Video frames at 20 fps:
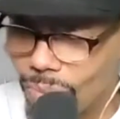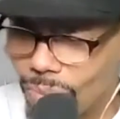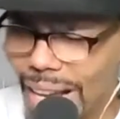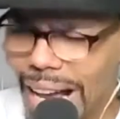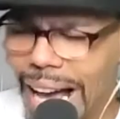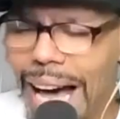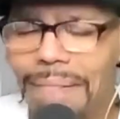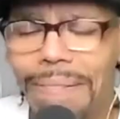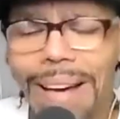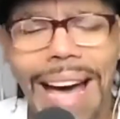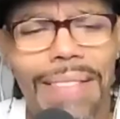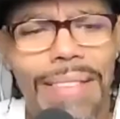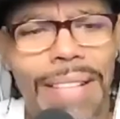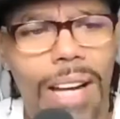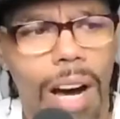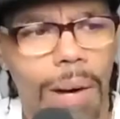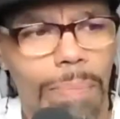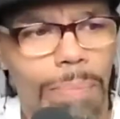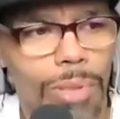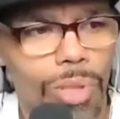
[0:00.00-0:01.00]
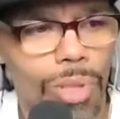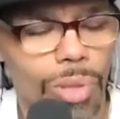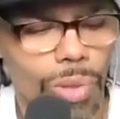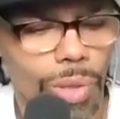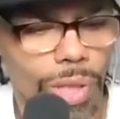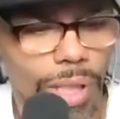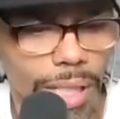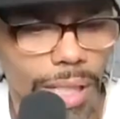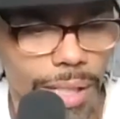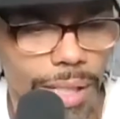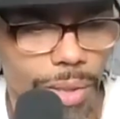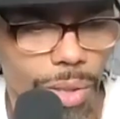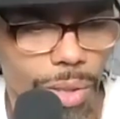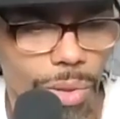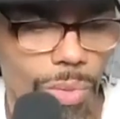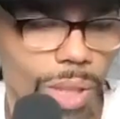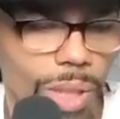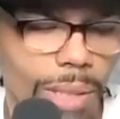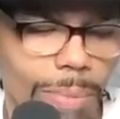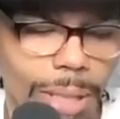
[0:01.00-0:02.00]
I've had the opportunity to,
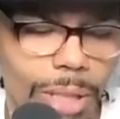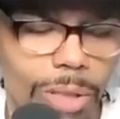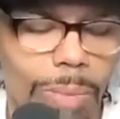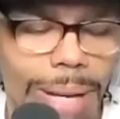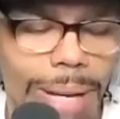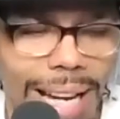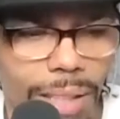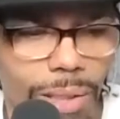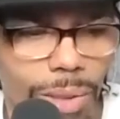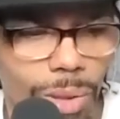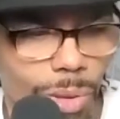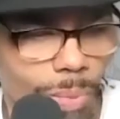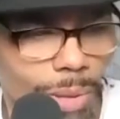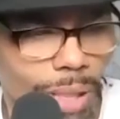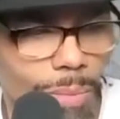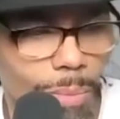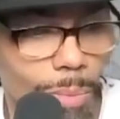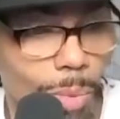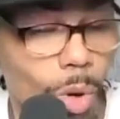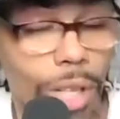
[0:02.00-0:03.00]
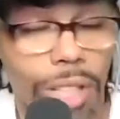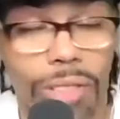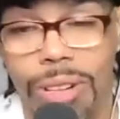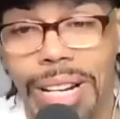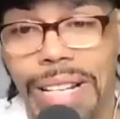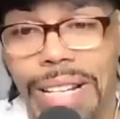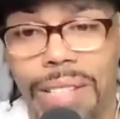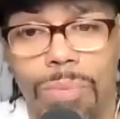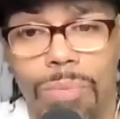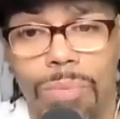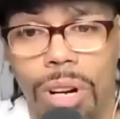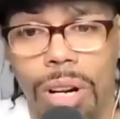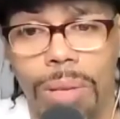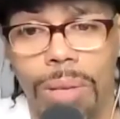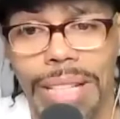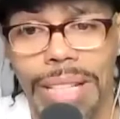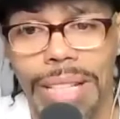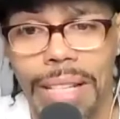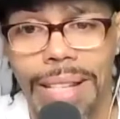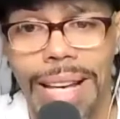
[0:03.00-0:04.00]
well, let me go back a little bit. Born and raised in
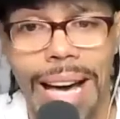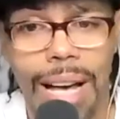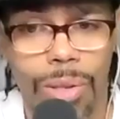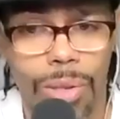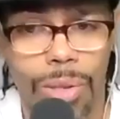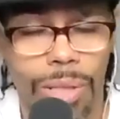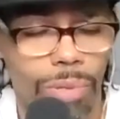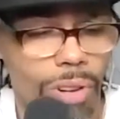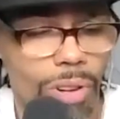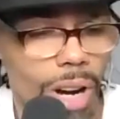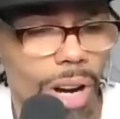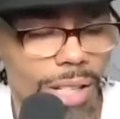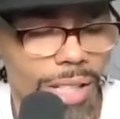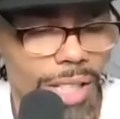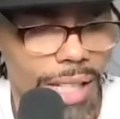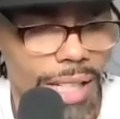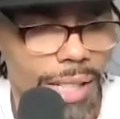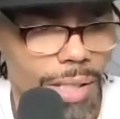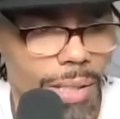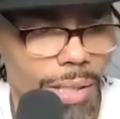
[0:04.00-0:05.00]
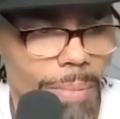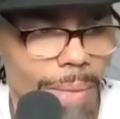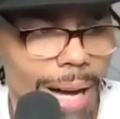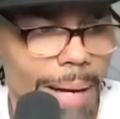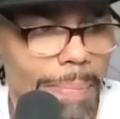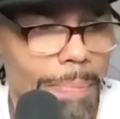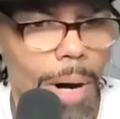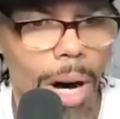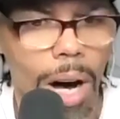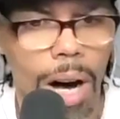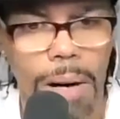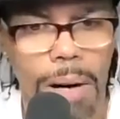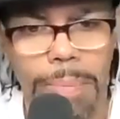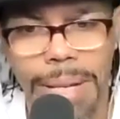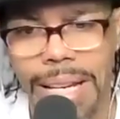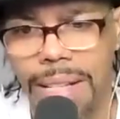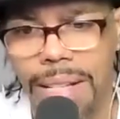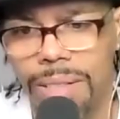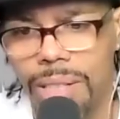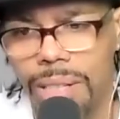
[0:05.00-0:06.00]
Bromley Heath housing projects. My mom
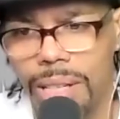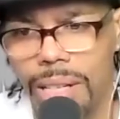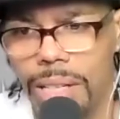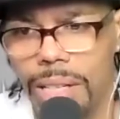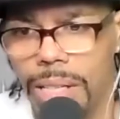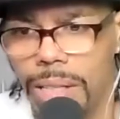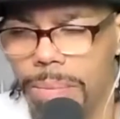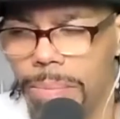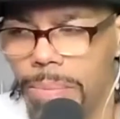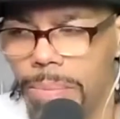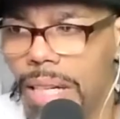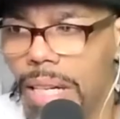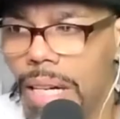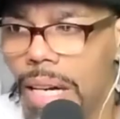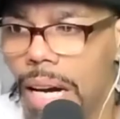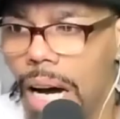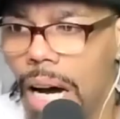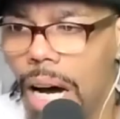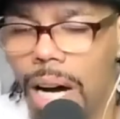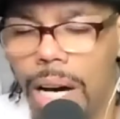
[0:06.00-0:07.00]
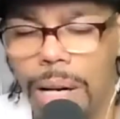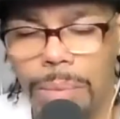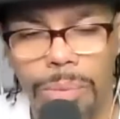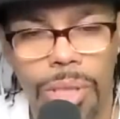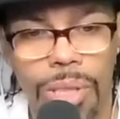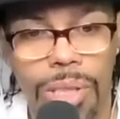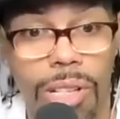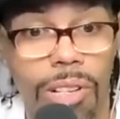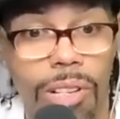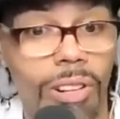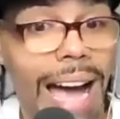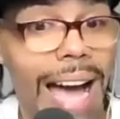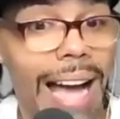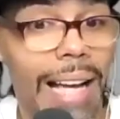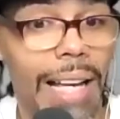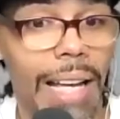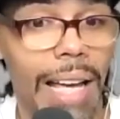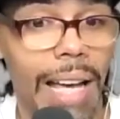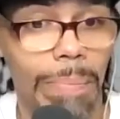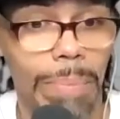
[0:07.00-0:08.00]
had succumbed to the
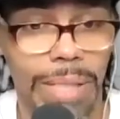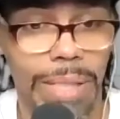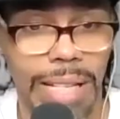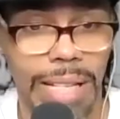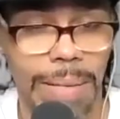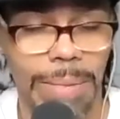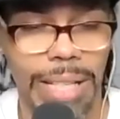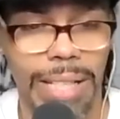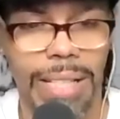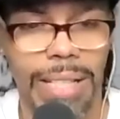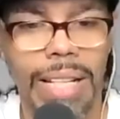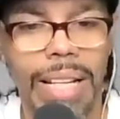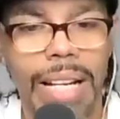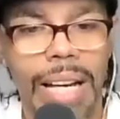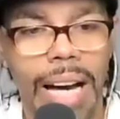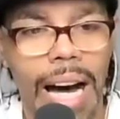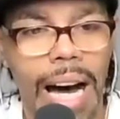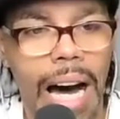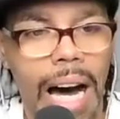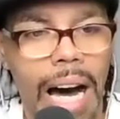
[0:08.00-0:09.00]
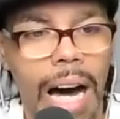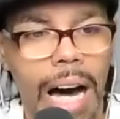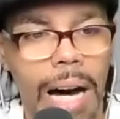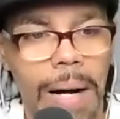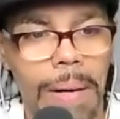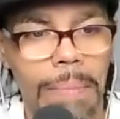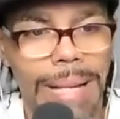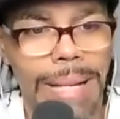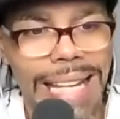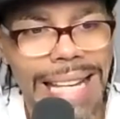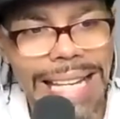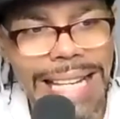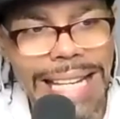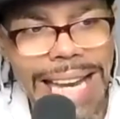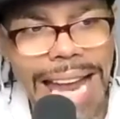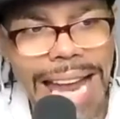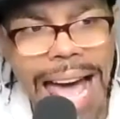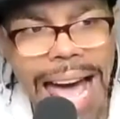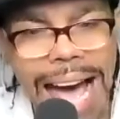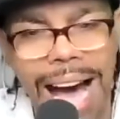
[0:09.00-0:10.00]
crack epidemic.
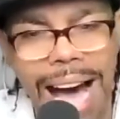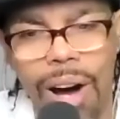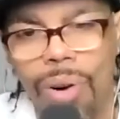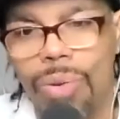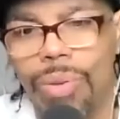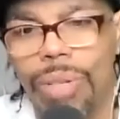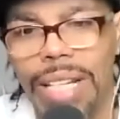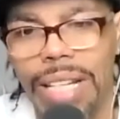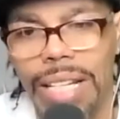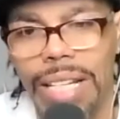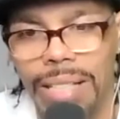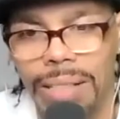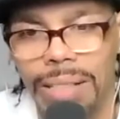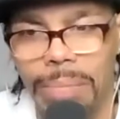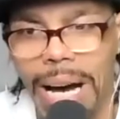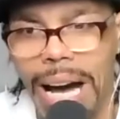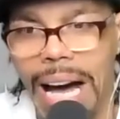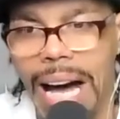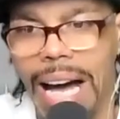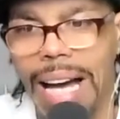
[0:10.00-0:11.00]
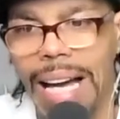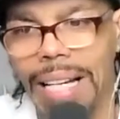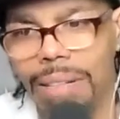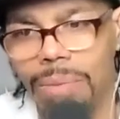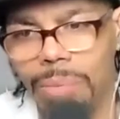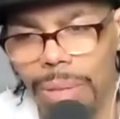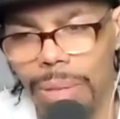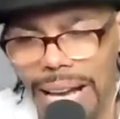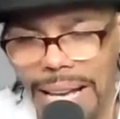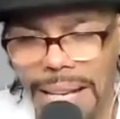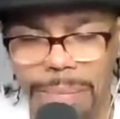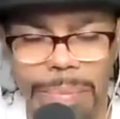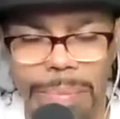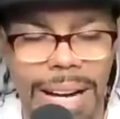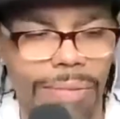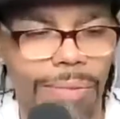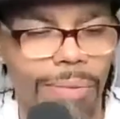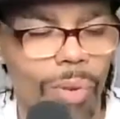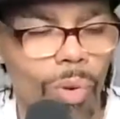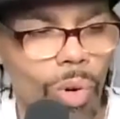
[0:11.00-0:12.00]
Now when I hit my
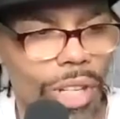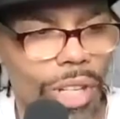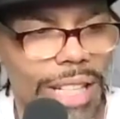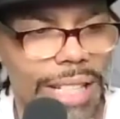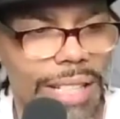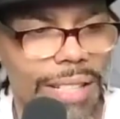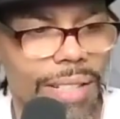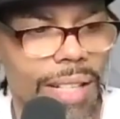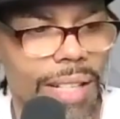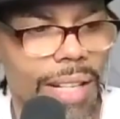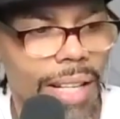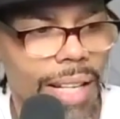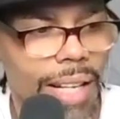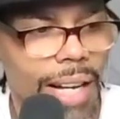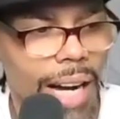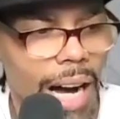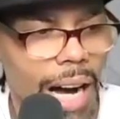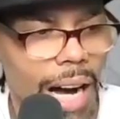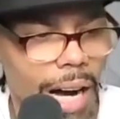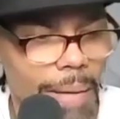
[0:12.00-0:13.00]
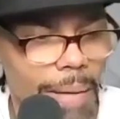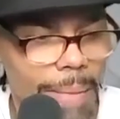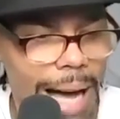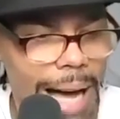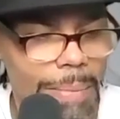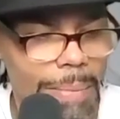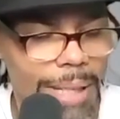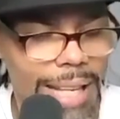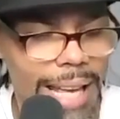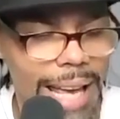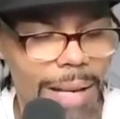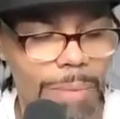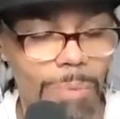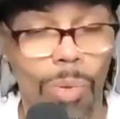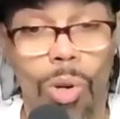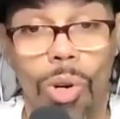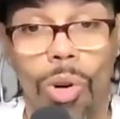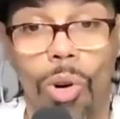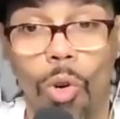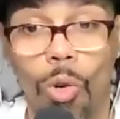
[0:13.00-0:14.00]
40s, I became
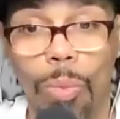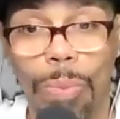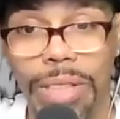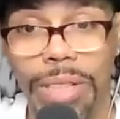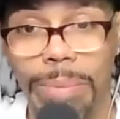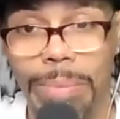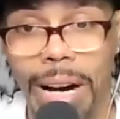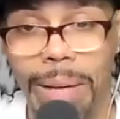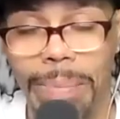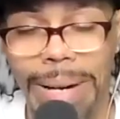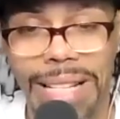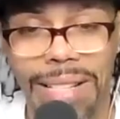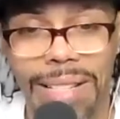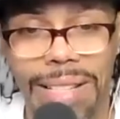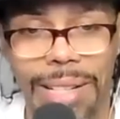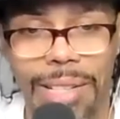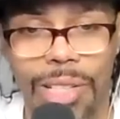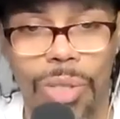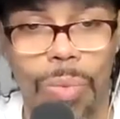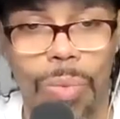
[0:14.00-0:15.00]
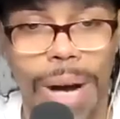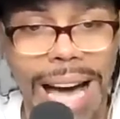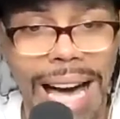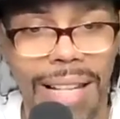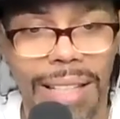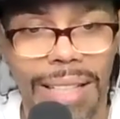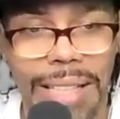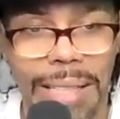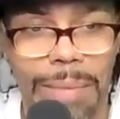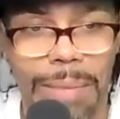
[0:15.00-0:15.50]
more open about my sexuality.